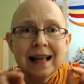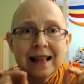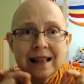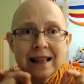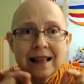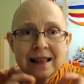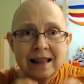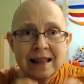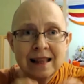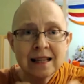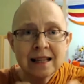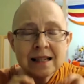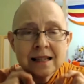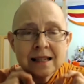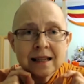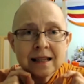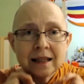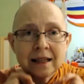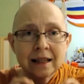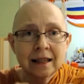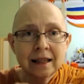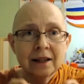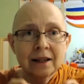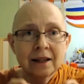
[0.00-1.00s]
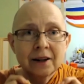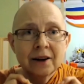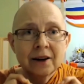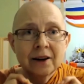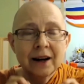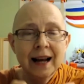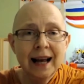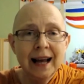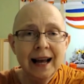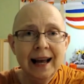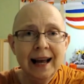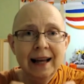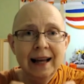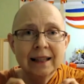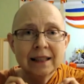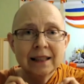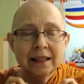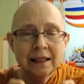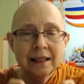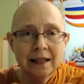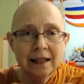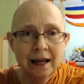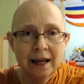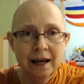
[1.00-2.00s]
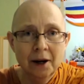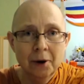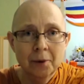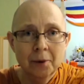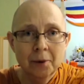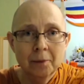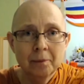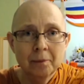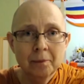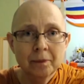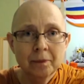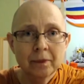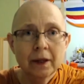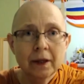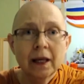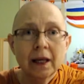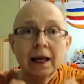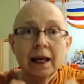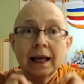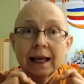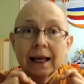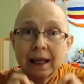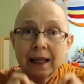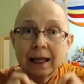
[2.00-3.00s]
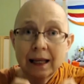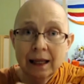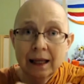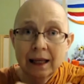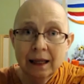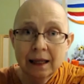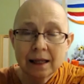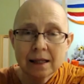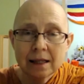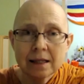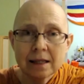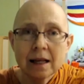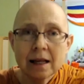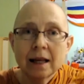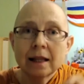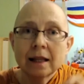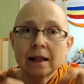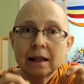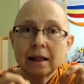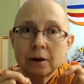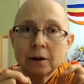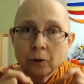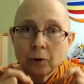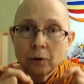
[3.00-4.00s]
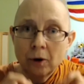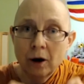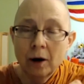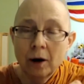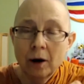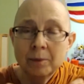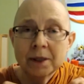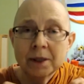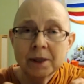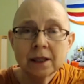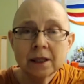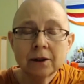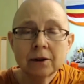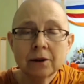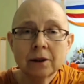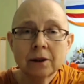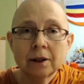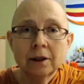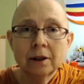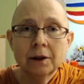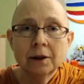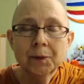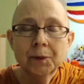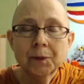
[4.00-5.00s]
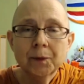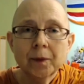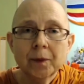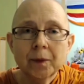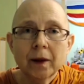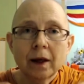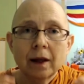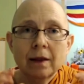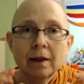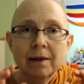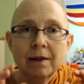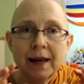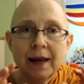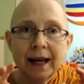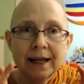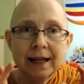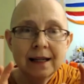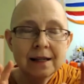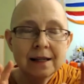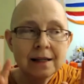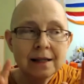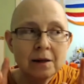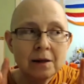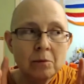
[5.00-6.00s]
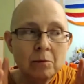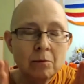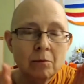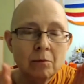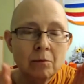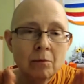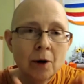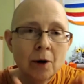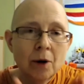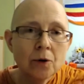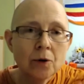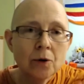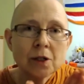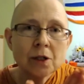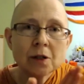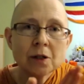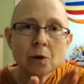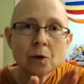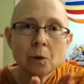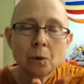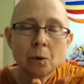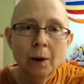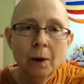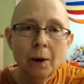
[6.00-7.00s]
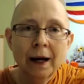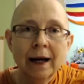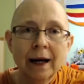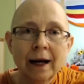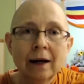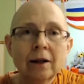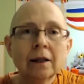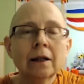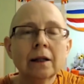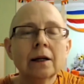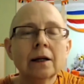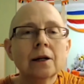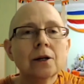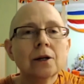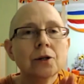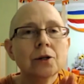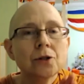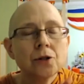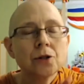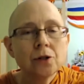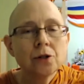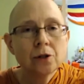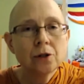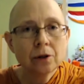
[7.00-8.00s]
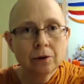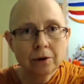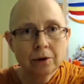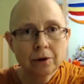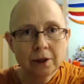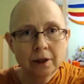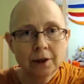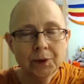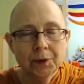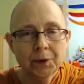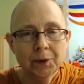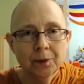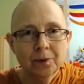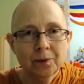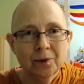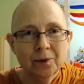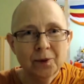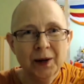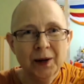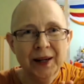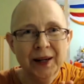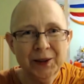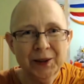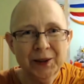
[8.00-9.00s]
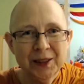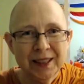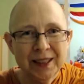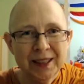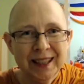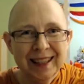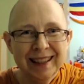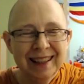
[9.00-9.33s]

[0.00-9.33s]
This here and now is the raw material that is the most well-suited, well